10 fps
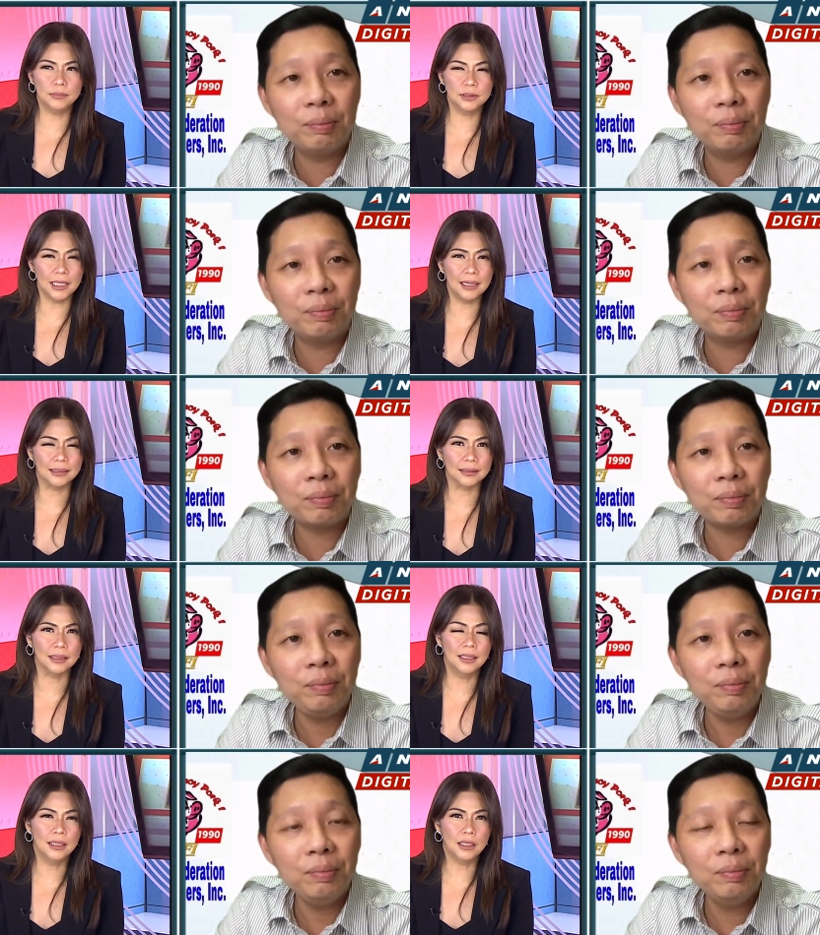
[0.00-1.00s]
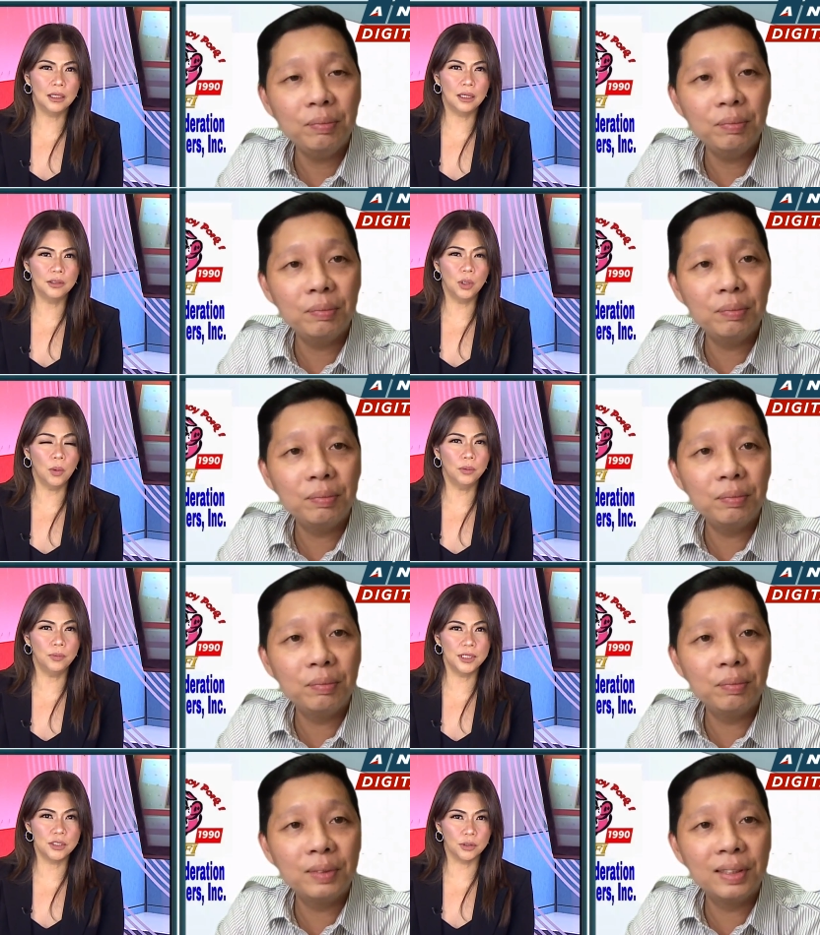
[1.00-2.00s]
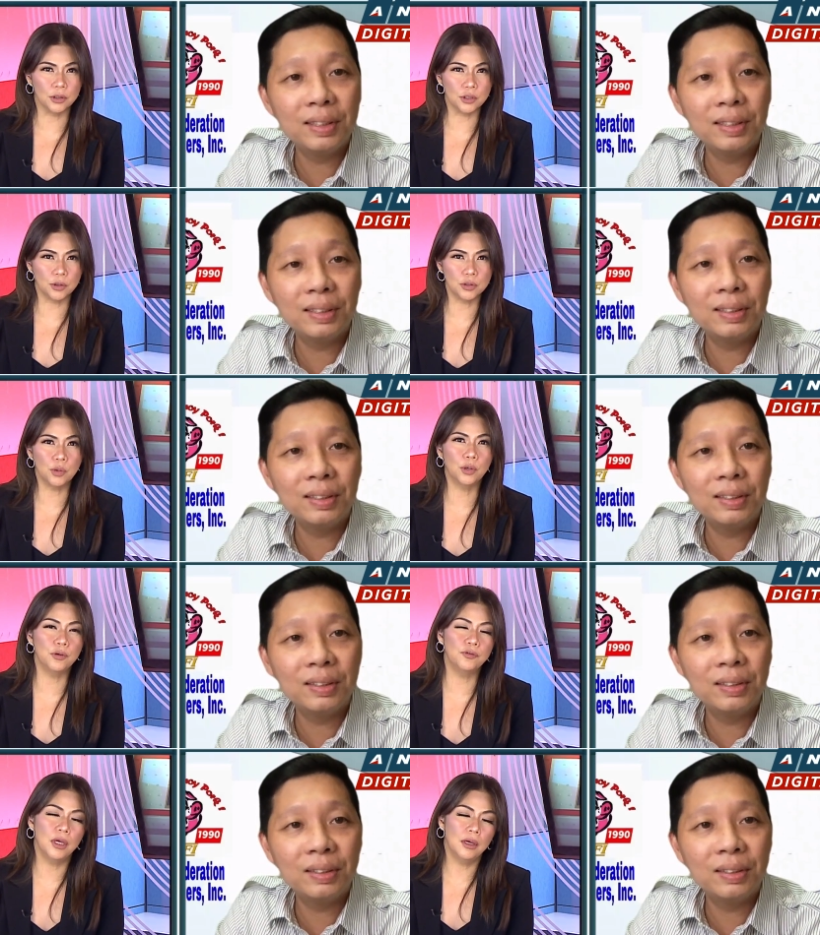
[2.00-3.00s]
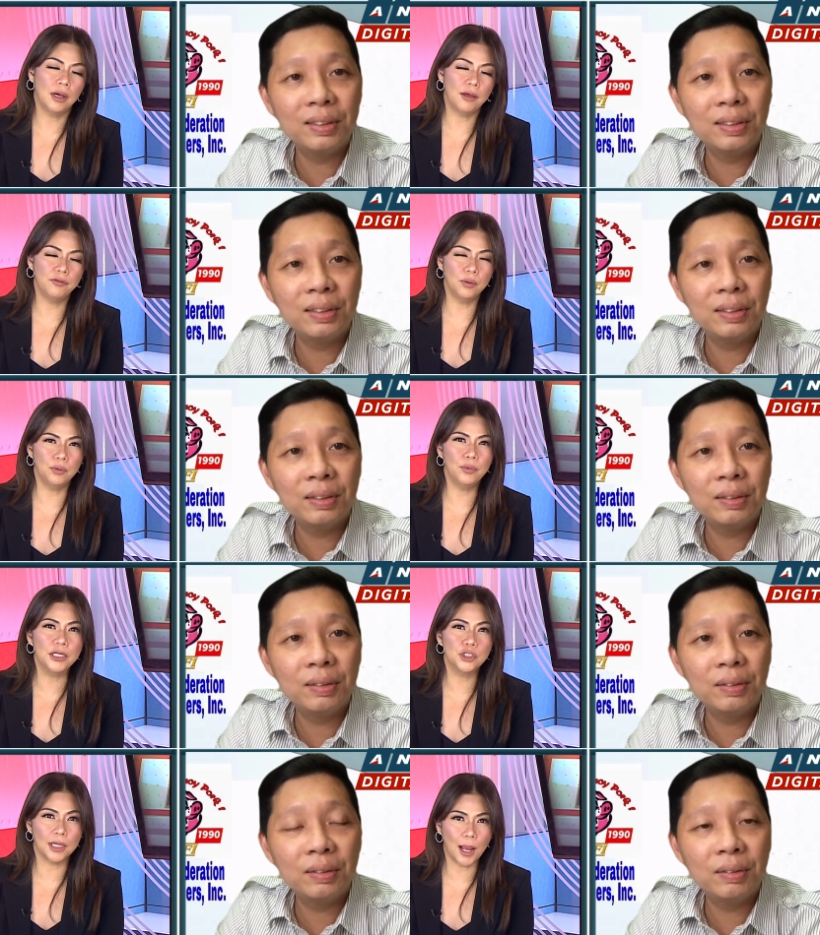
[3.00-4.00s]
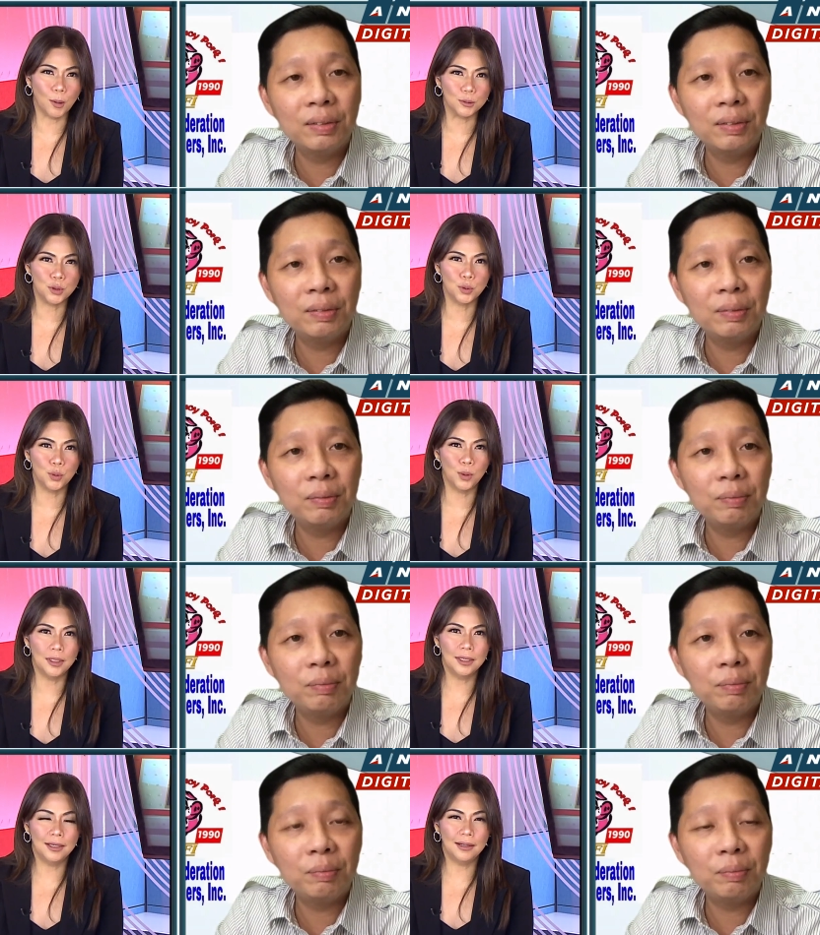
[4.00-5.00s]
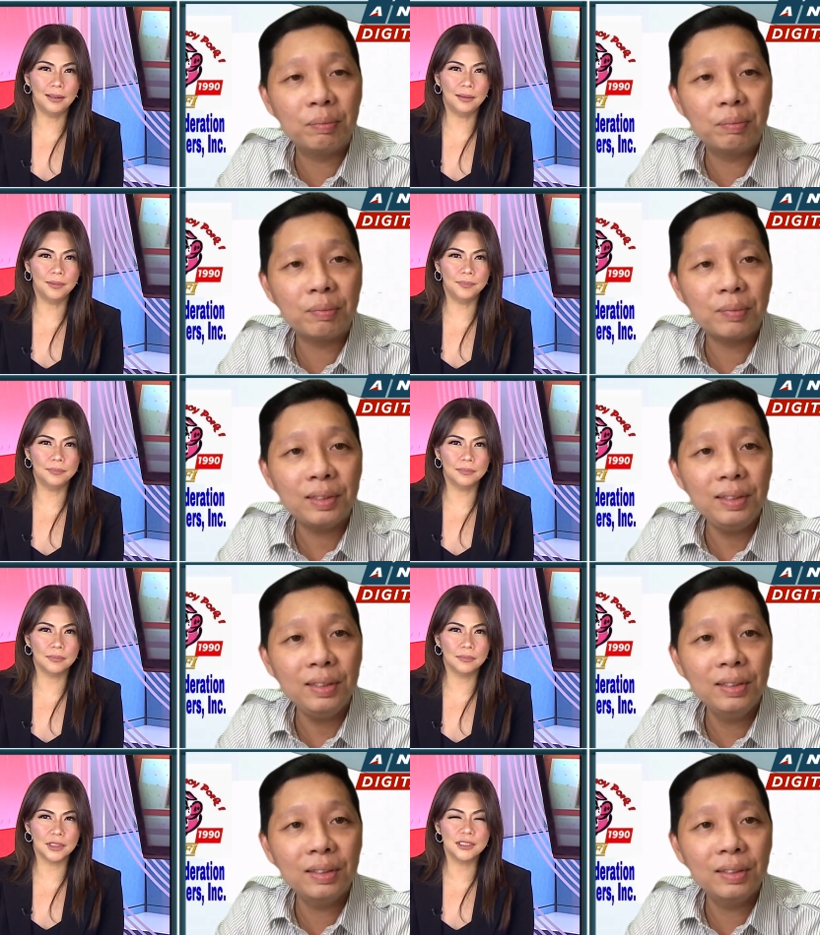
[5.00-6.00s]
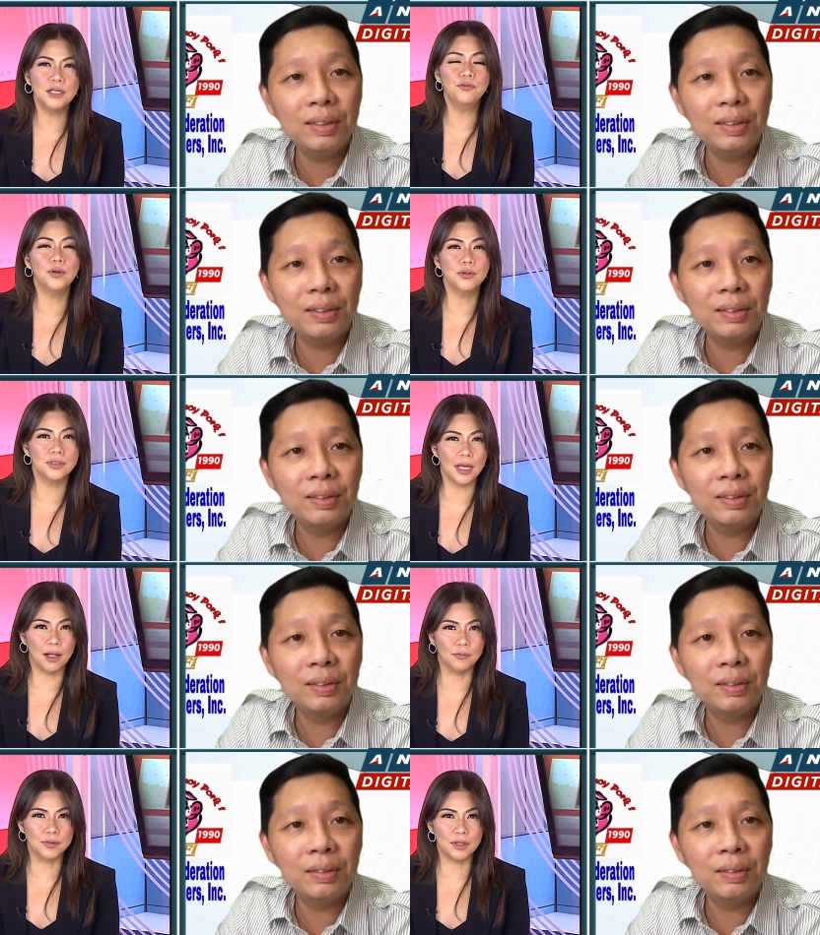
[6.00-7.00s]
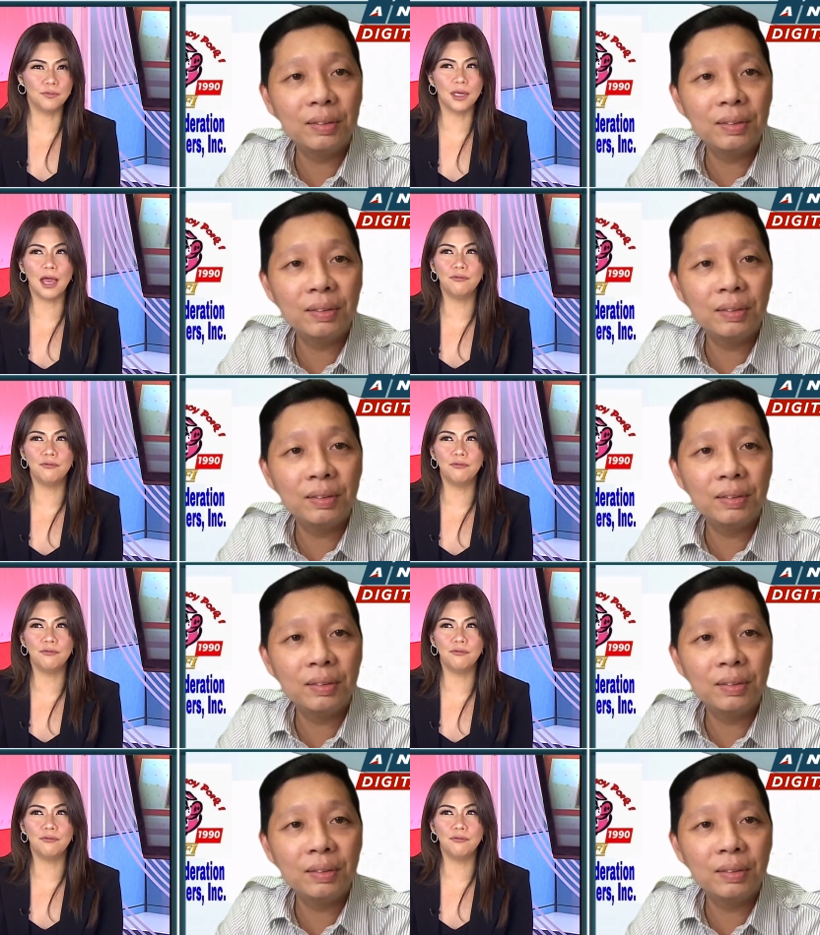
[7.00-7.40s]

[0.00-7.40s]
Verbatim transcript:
Speaker 1: done your own research, or have you reached out to see for yourselves if they have